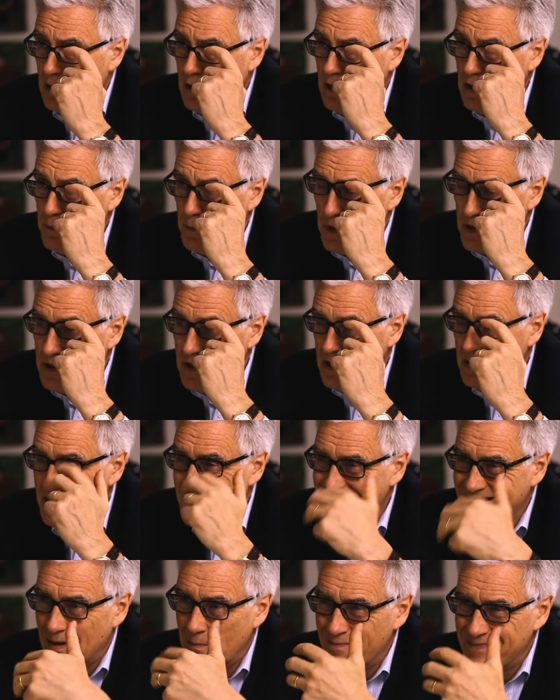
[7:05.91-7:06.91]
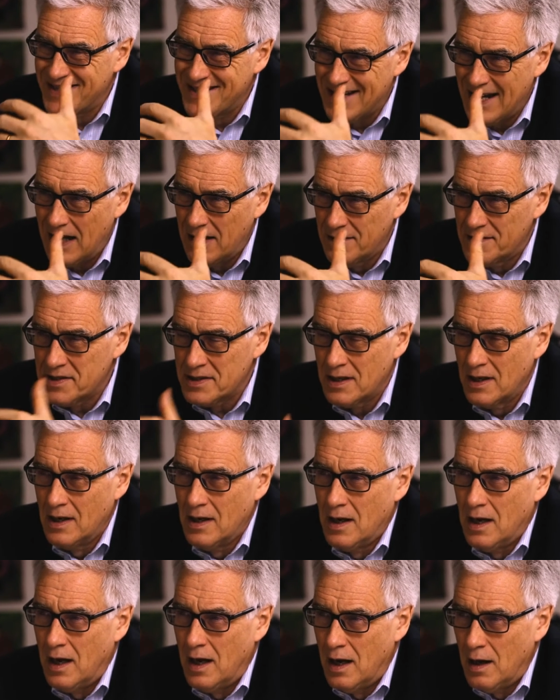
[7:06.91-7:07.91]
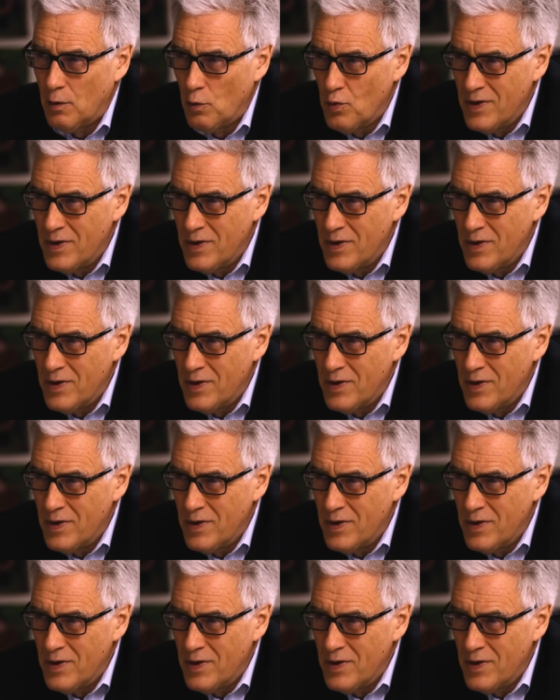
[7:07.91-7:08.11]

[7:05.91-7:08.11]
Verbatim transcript: keep us in some sense uh,